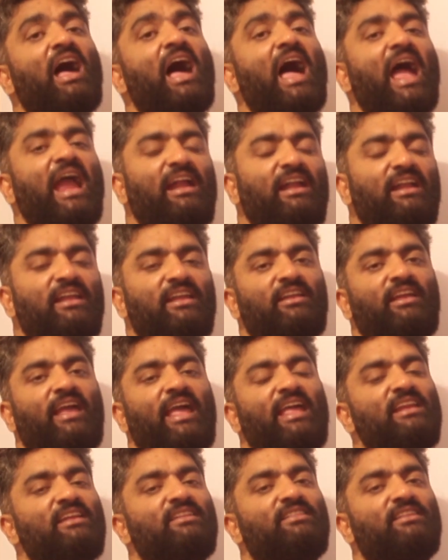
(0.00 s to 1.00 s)
hiding
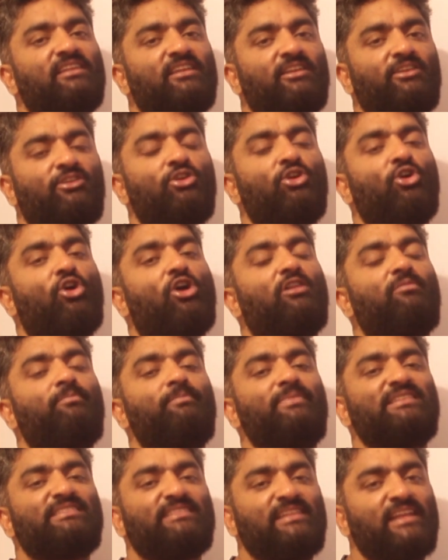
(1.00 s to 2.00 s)
anything or
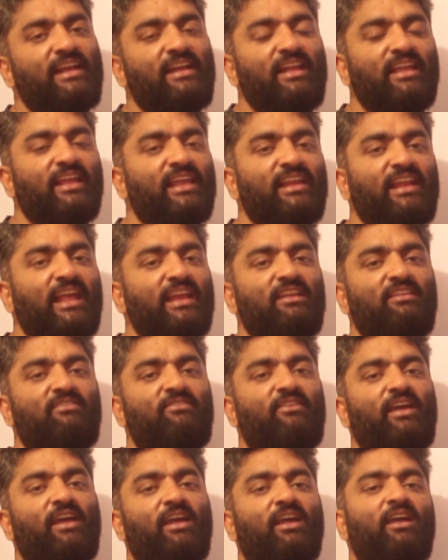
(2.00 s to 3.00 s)
misleading in any
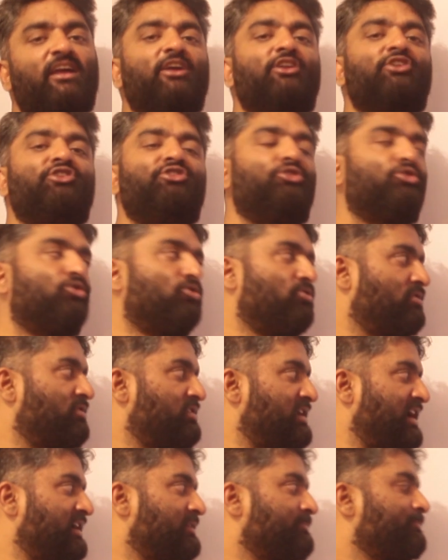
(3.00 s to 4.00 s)
way? No,
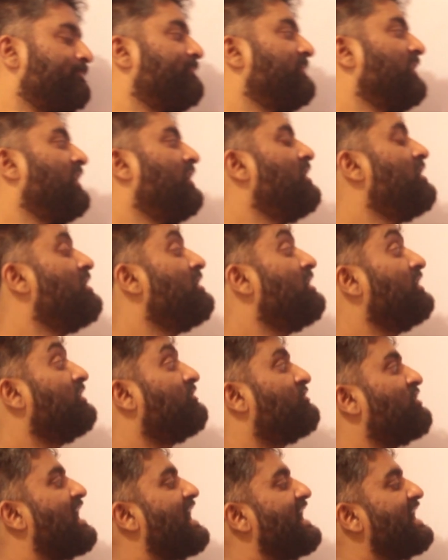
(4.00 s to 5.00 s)
right?
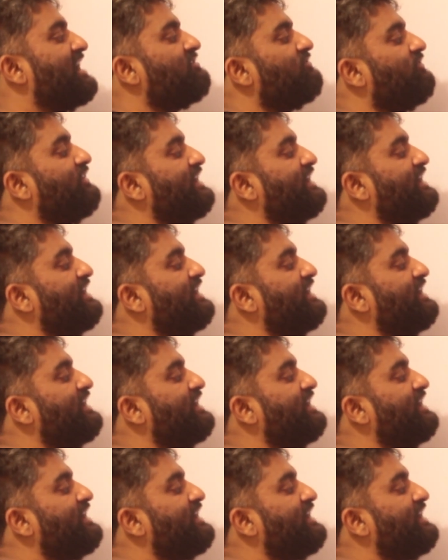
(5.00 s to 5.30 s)
Try and